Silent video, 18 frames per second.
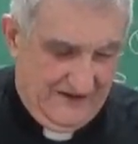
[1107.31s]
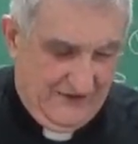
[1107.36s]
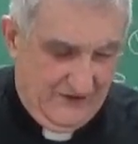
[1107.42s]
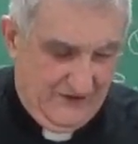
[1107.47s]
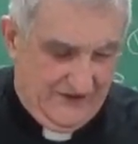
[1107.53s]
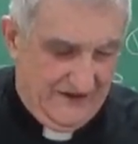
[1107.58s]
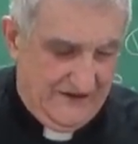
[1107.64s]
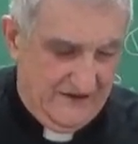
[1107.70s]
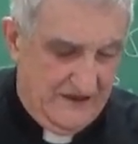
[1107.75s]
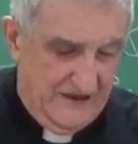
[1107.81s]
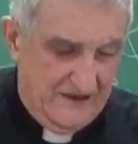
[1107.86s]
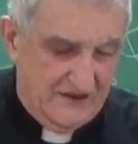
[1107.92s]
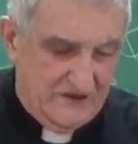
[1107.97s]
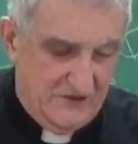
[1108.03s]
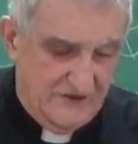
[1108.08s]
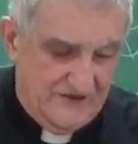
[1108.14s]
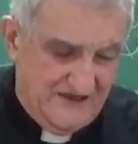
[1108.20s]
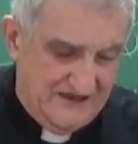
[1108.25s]
Okay,
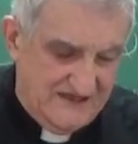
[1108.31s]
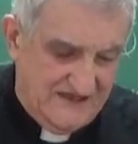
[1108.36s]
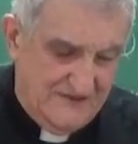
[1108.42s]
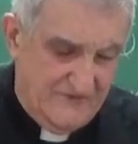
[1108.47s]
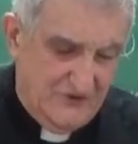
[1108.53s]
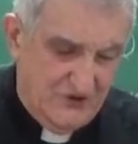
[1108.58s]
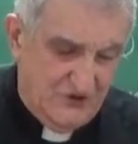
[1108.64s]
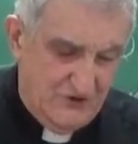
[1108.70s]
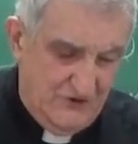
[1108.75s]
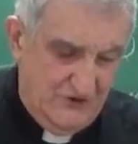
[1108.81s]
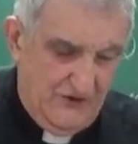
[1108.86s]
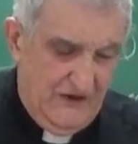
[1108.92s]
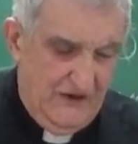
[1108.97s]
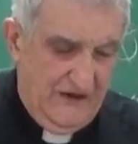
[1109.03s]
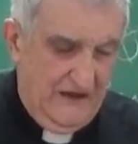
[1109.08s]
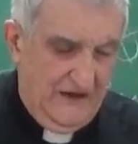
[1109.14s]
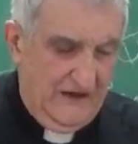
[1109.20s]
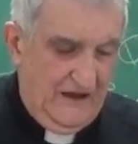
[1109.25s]
so distribution
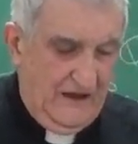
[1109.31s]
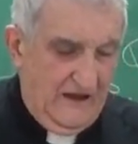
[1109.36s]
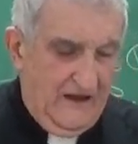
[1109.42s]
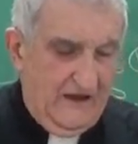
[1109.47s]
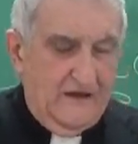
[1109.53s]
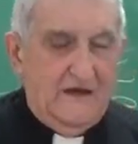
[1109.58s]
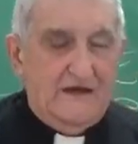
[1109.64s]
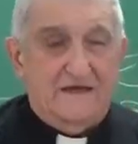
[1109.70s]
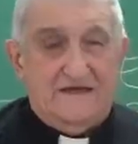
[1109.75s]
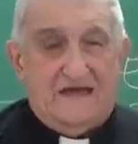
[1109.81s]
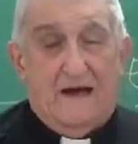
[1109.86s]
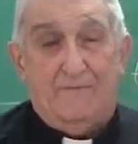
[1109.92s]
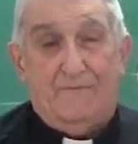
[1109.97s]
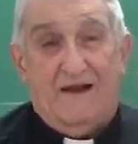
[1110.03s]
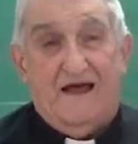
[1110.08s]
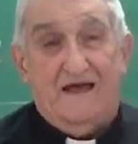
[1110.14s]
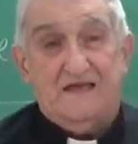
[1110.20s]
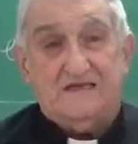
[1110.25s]
it
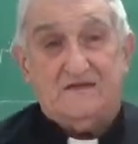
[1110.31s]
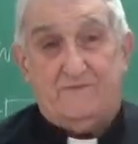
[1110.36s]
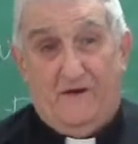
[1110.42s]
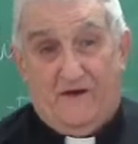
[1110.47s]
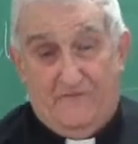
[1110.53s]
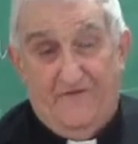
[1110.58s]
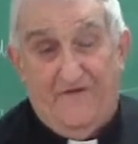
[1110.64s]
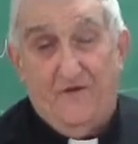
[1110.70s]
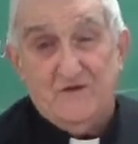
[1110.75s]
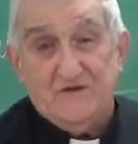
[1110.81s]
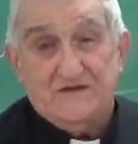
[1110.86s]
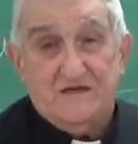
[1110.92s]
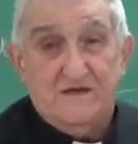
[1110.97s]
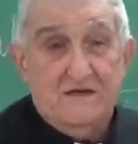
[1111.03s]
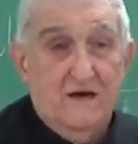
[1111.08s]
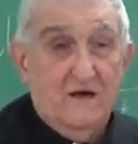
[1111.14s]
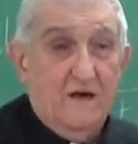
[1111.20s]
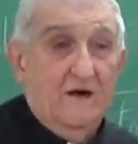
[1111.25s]
applies first
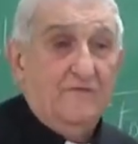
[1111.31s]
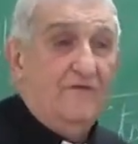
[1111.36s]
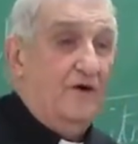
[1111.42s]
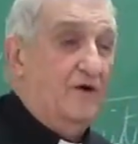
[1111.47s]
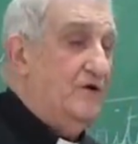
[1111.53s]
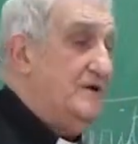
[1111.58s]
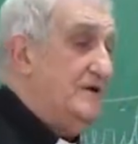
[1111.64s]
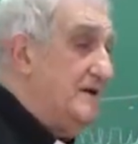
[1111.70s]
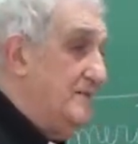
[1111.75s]
of all